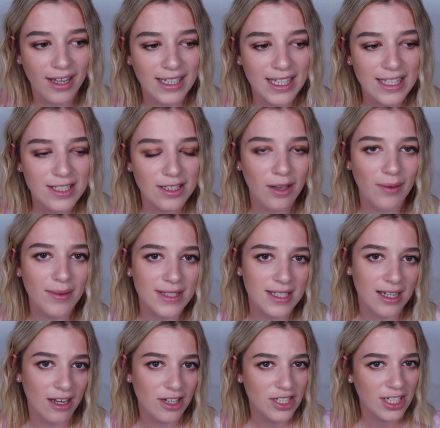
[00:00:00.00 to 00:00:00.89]
I need to go
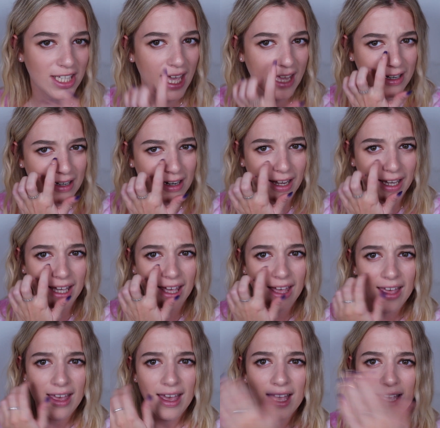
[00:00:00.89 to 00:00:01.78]
into Lush again and like
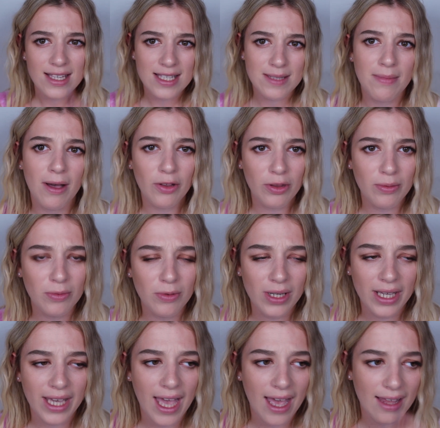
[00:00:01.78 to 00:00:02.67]
smell them
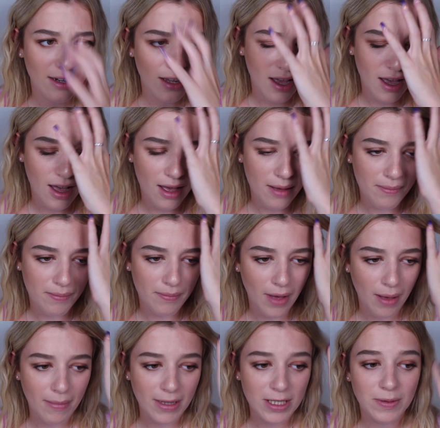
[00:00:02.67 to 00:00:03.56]
all again.
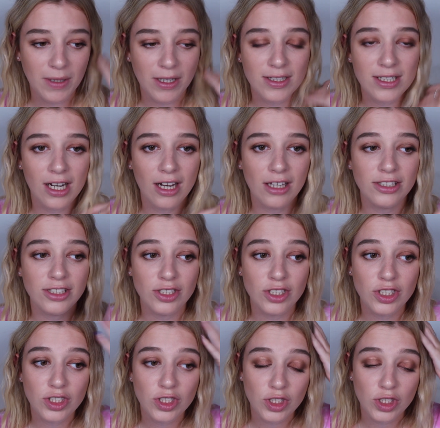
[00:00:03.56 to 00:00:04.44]
I'm meant to be going to
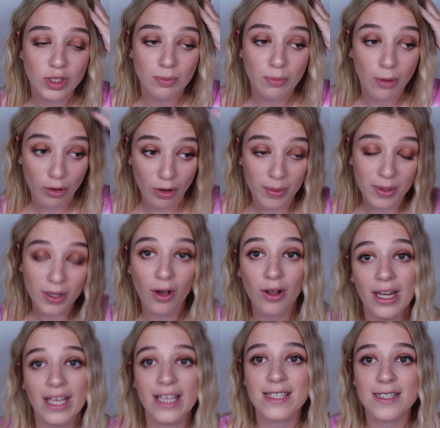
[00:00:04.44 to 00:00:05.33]
London tomorrow with
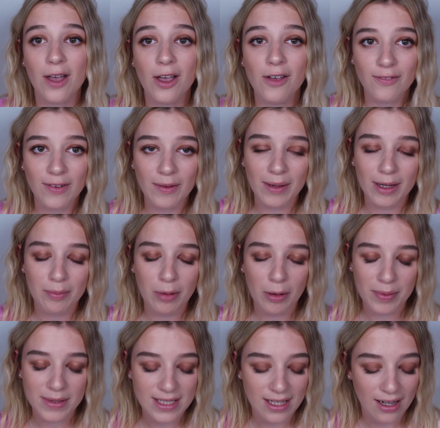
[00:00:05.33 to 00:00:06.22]
Holly, so hopefully we can
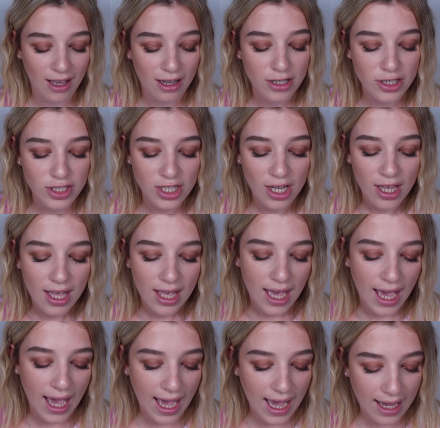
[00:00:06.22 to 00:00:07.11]
pop into Lush
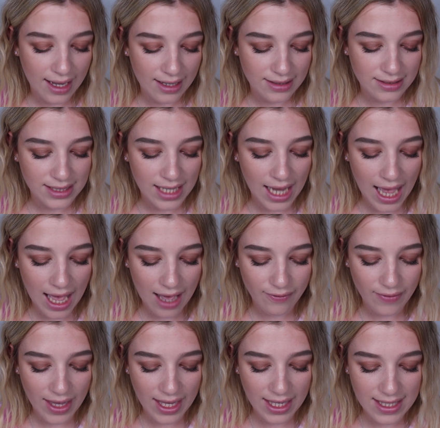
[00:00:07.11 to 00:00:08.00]
and
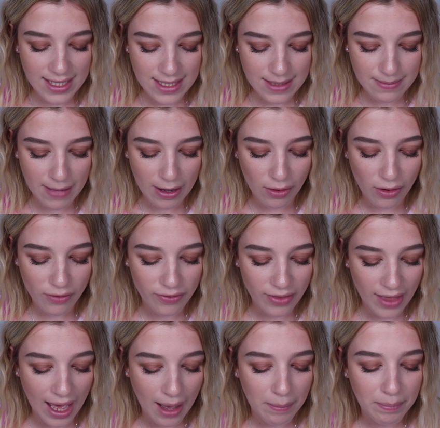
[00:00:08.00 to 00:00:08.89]
have a smell of
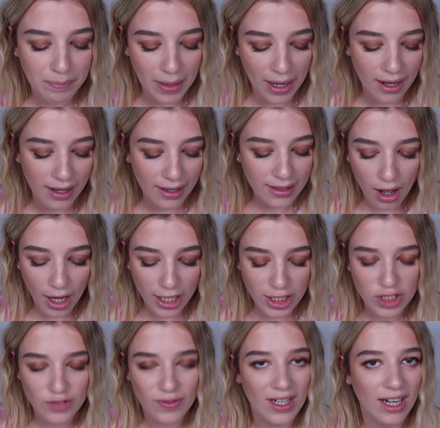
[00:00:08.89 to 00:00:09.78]
that. But I
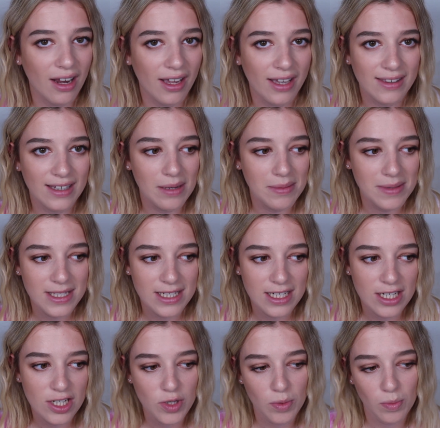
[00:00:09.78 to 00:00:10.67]
just really like the limited
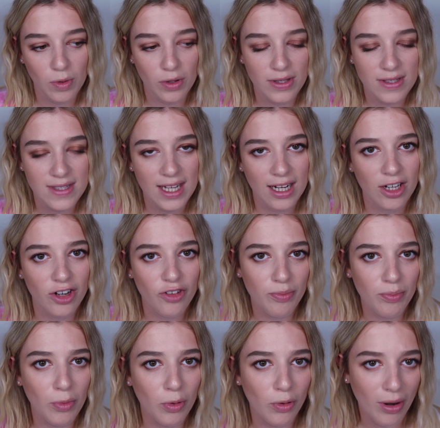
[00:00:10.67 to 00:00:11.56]
edition ones. They're kind
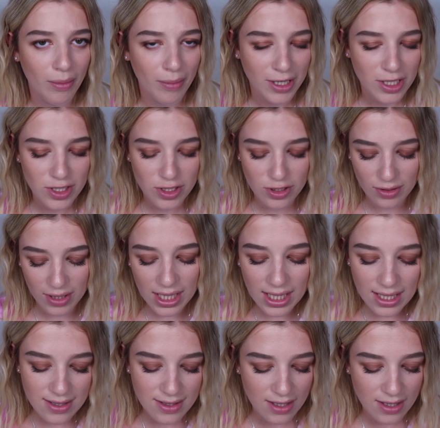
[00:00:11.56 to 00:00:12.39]
of more up my street.